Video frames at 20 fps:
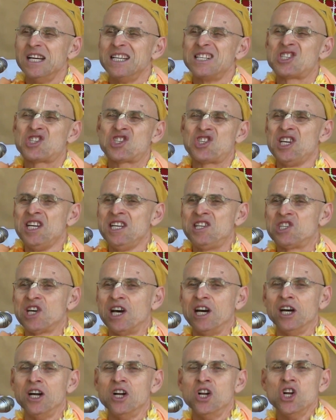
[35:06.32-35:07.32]

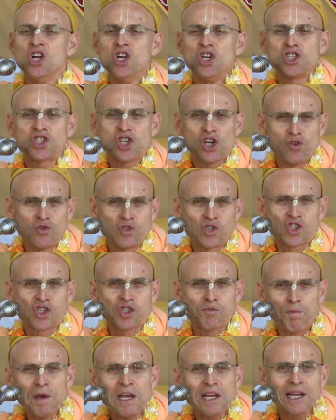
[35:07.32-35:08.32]
Sita, don't
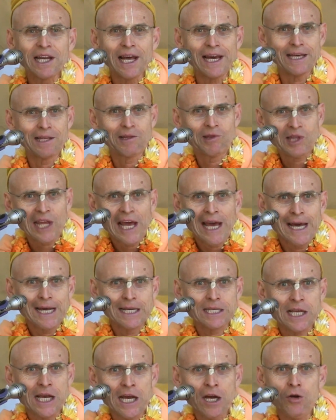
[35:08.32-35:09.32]
speak like
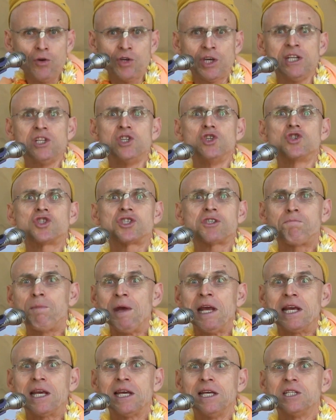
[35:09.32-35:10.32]
that. How can you
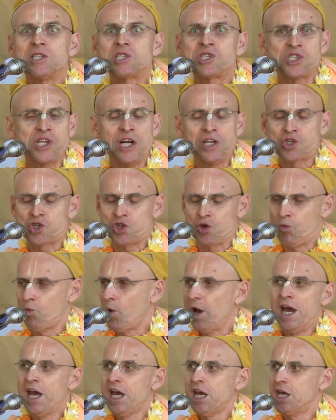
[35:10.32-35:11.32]
speak in such a
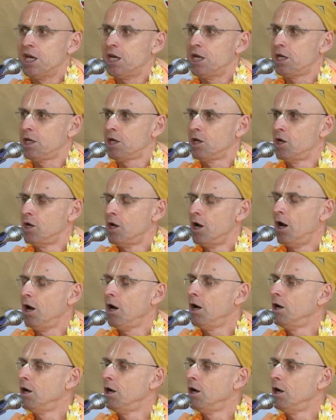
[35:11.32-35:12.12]
way?